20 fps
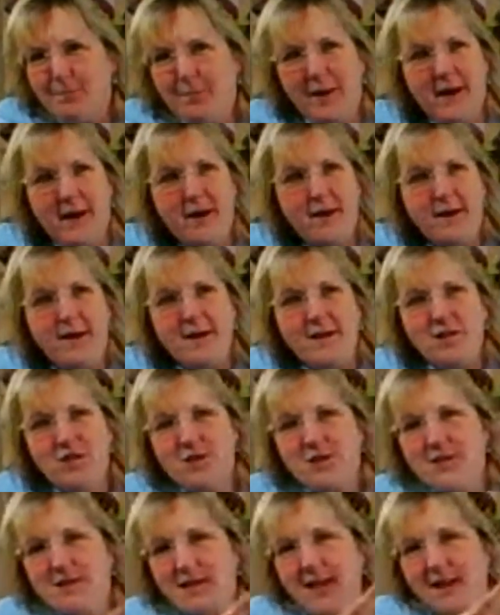but
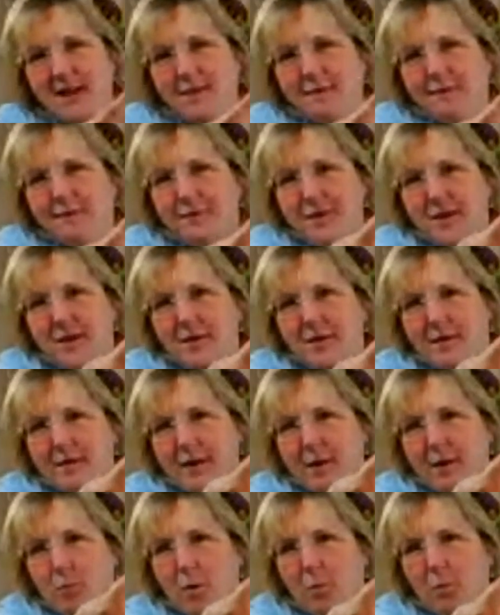just to get a feel
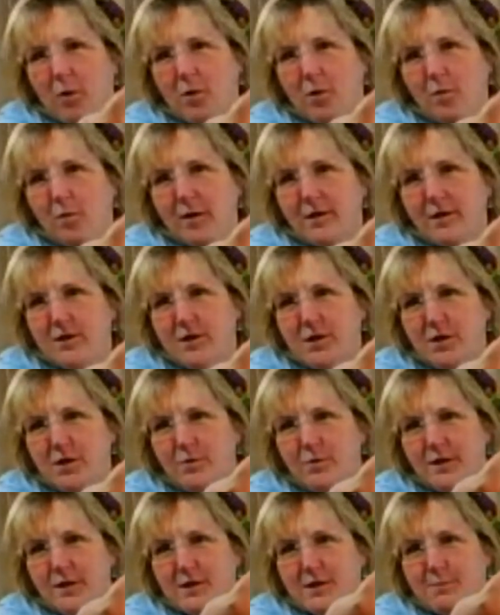that what we're going to
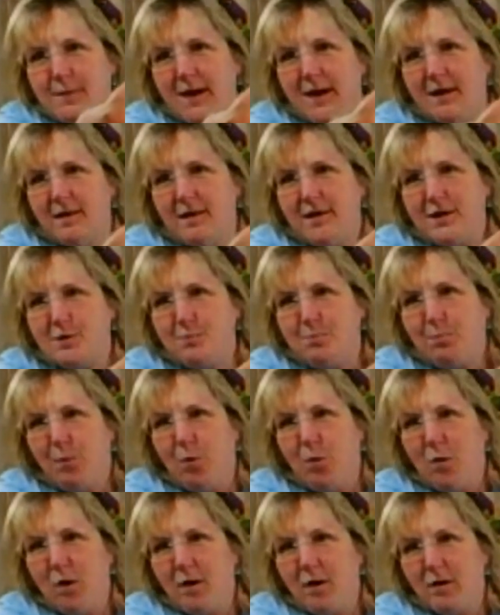do is make these
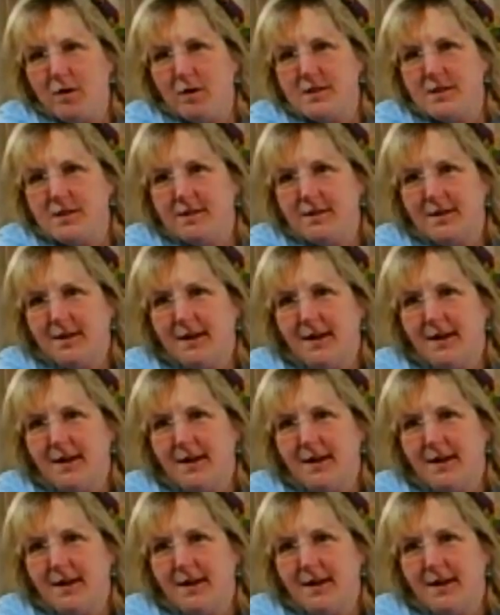borders.